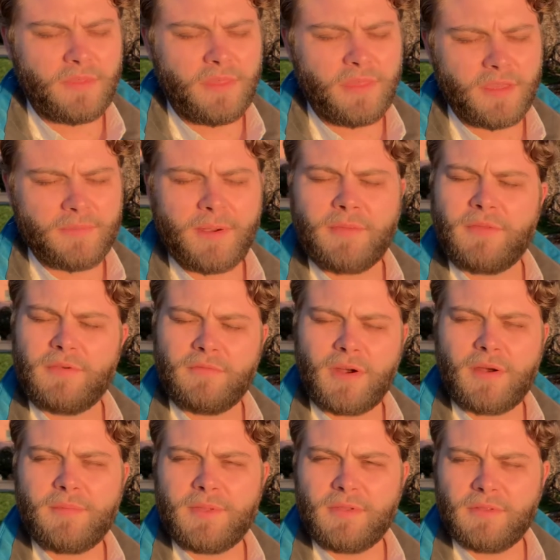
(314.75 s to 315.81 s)
think about the
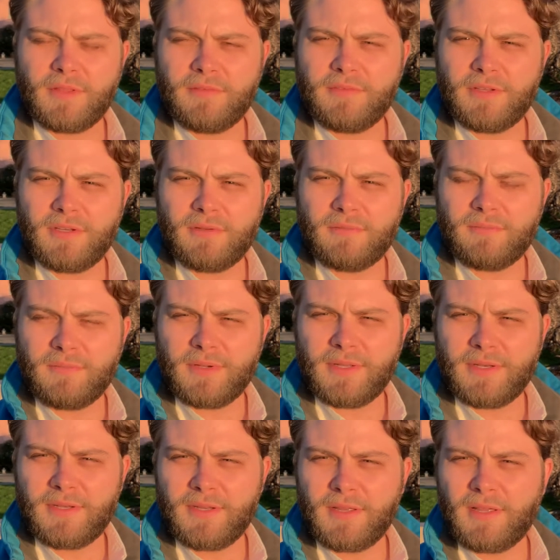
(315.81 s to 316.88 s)
environment you live in,
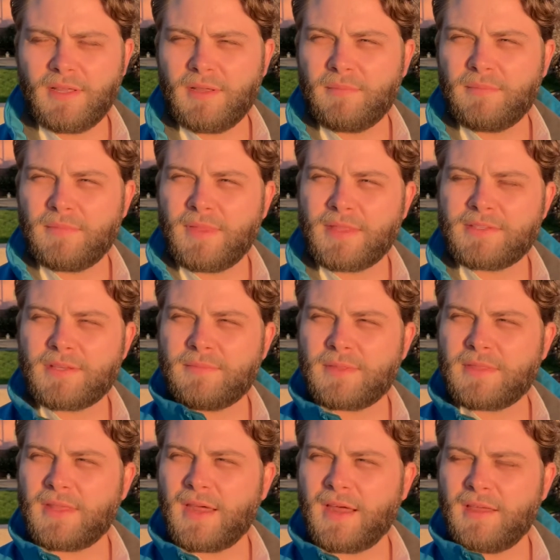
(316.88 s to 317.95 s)
but that's
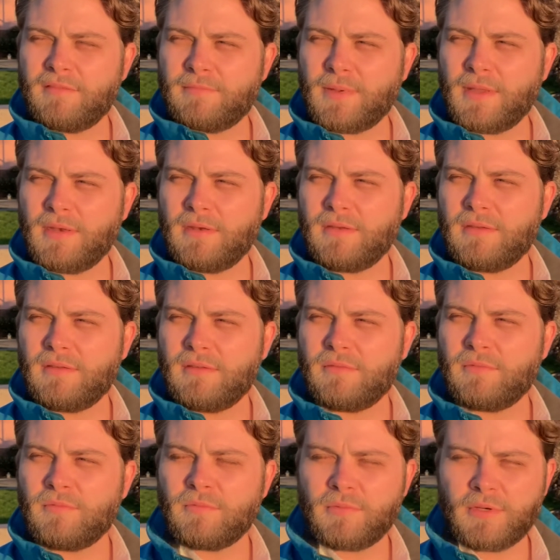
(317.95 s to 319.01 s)
something that I've been
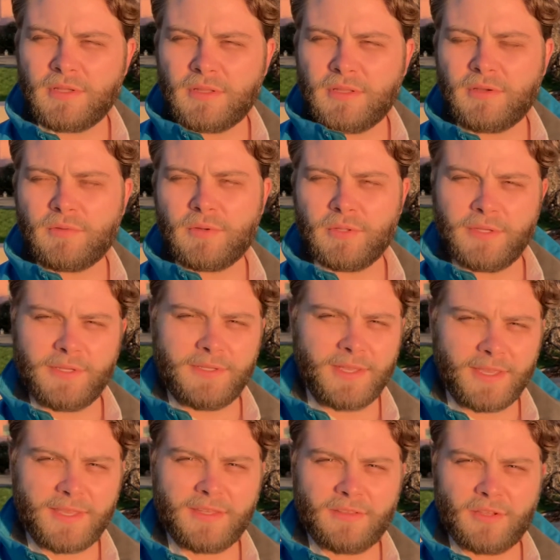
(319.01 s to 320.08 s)
really, really
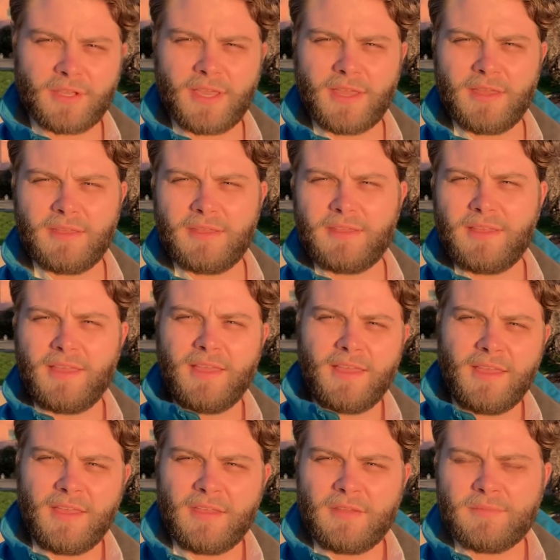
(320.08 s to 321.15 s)
taking a look at
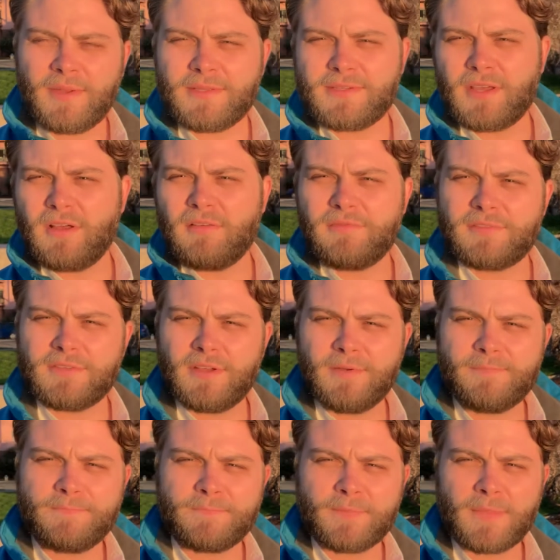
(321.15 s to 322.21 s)
in myself.
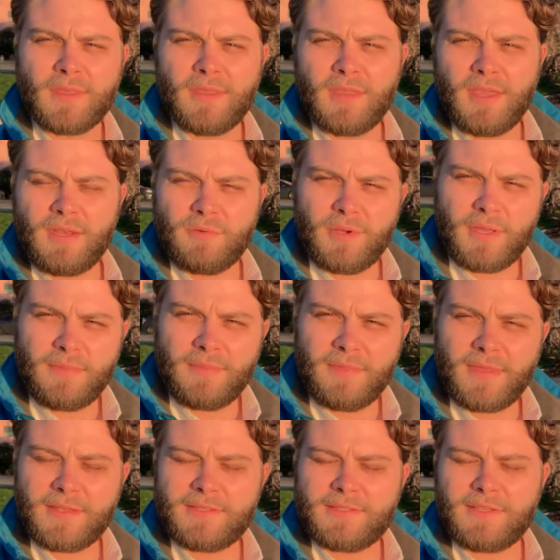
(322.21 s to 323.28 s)
So anyway,
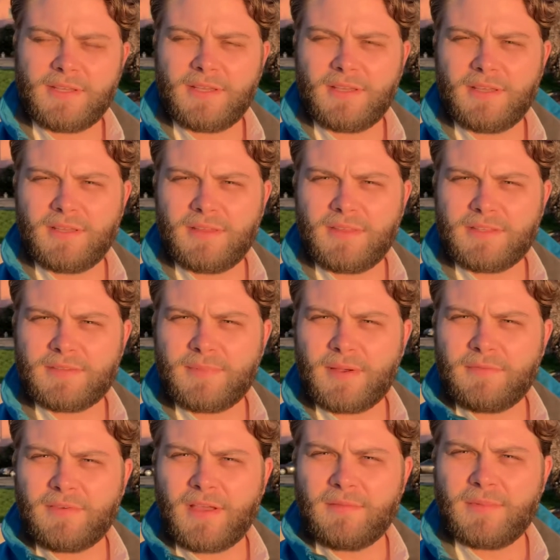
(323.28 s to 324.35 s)
that's
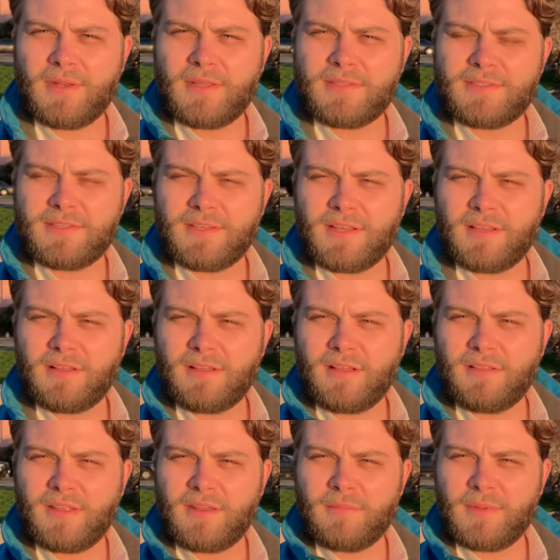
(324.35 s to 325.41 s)
about 5 minutes, and
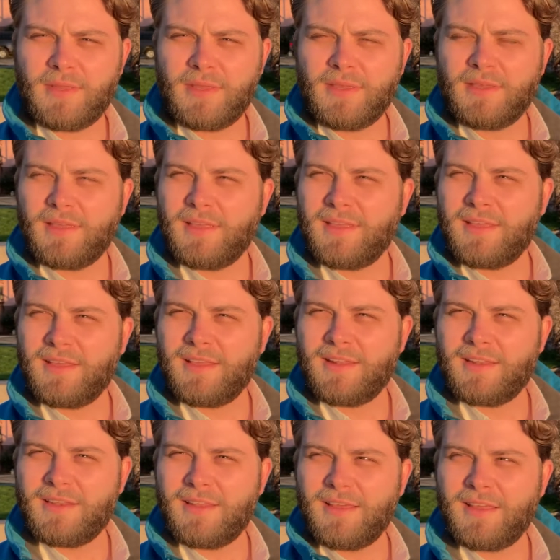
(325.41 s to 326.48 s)
I'll let it be.
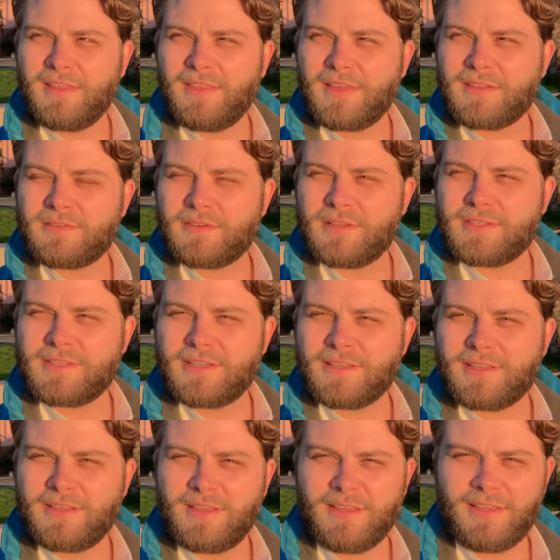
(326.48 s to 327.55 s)
And thanks for listening,
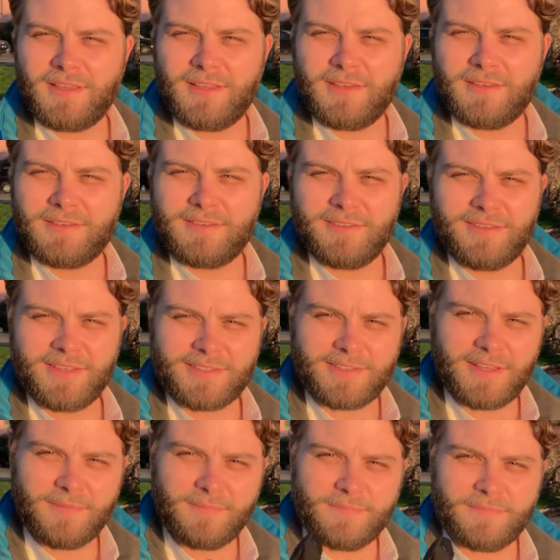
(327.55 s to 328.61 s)
and until next
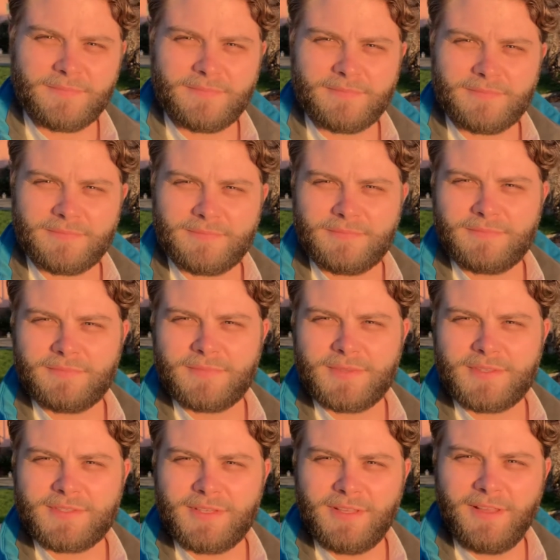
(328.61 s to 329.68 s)
time,
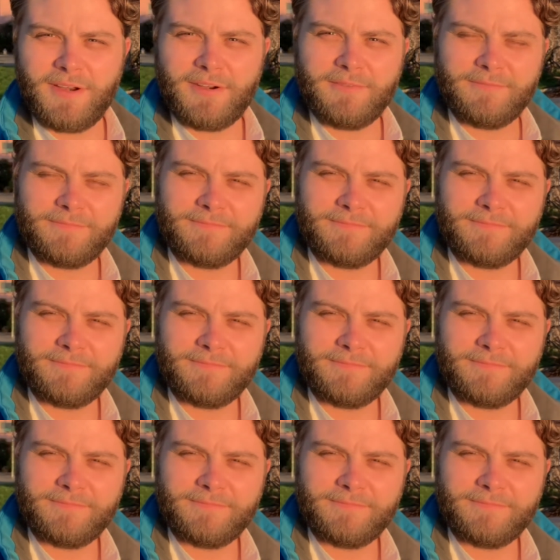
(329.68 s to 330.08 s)
see you later.